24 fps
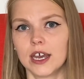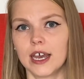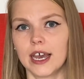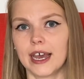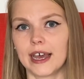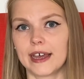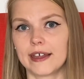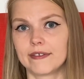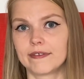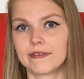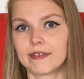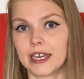
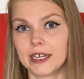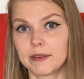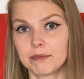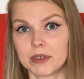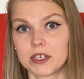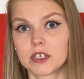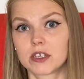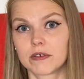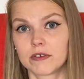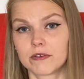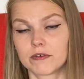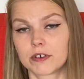and that
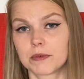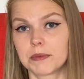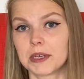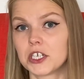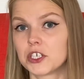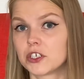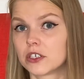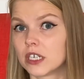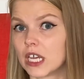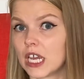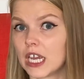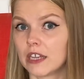piece of
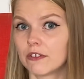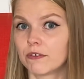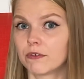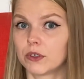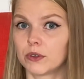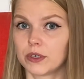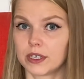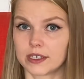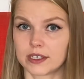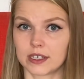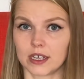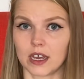information
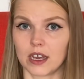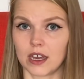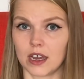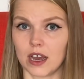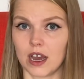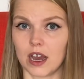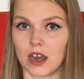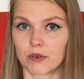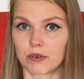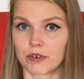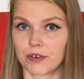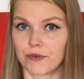influences
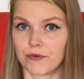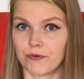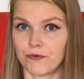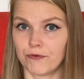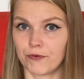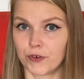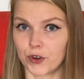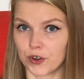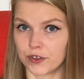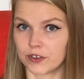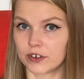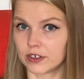our
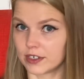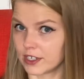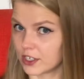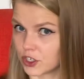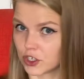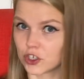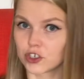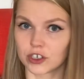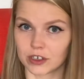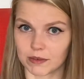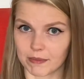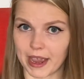further
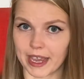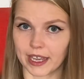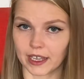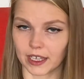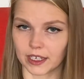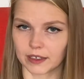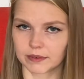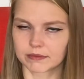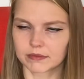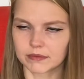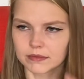decision making.